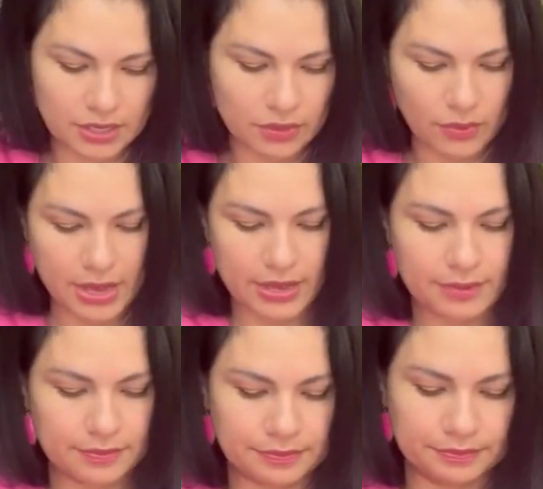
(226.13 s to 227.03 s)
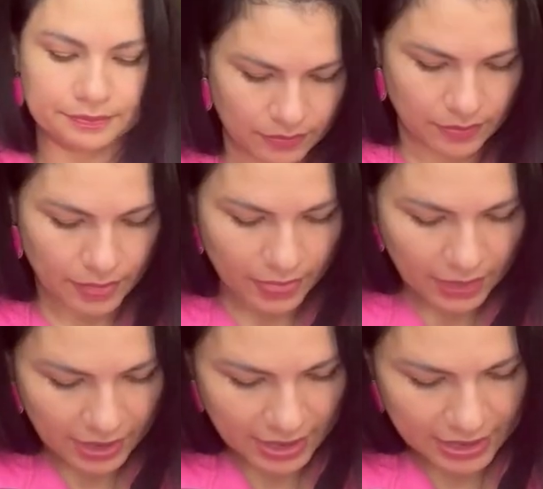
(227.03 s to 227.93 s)
away,
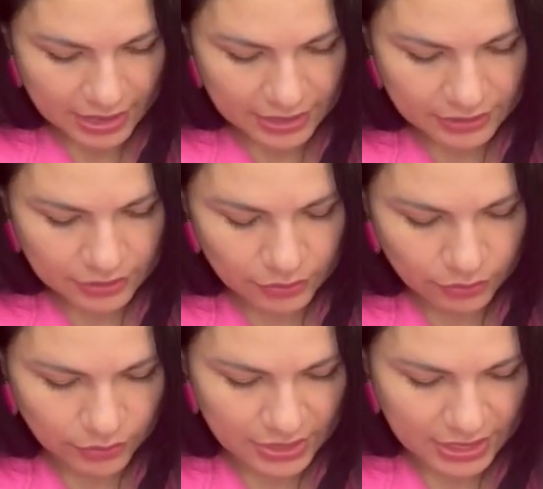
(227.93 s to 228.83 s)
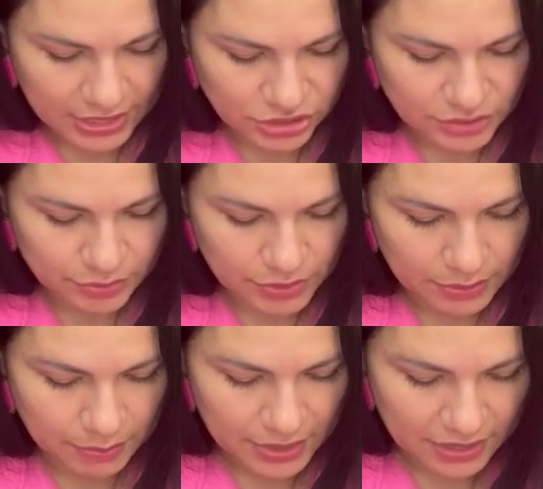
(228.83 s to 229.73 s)
and we can just put a
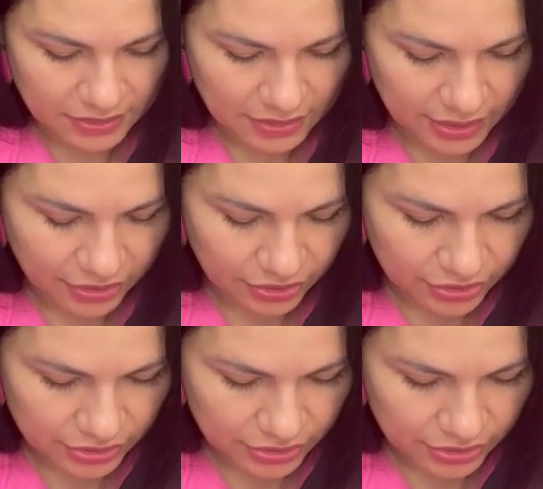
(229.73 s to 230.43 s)
pin there.